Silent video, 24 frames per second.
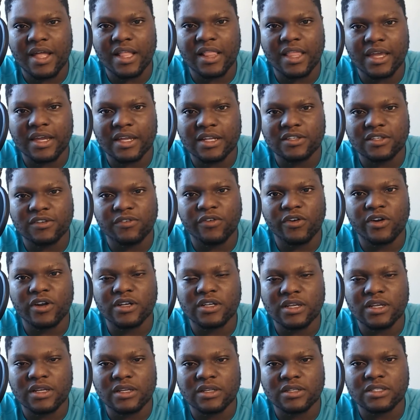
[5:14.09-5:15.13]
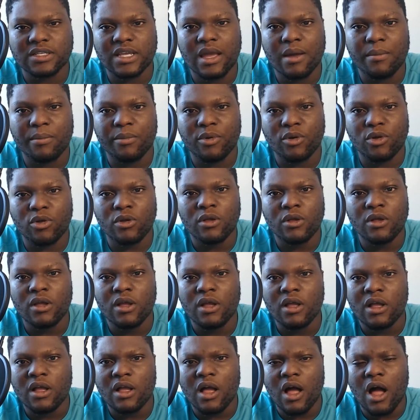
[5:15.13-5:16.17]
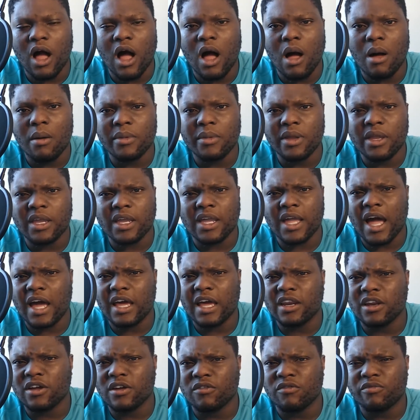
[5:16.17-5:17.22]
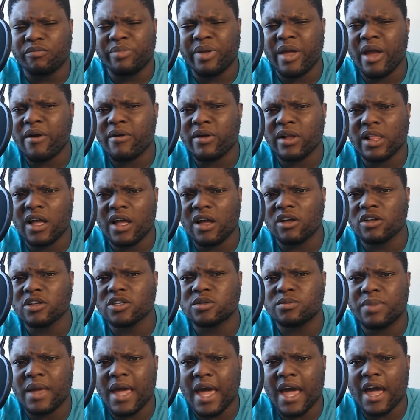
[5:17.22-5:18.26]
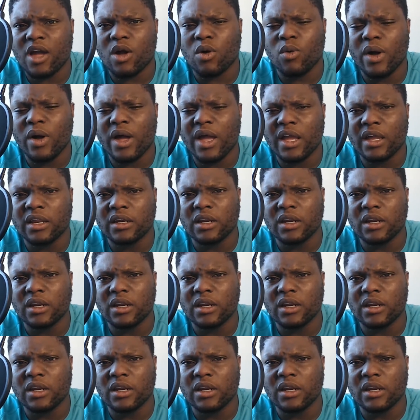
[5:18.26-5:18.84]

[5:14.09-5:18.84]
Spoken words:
Like it's for example, it kind of parallels back when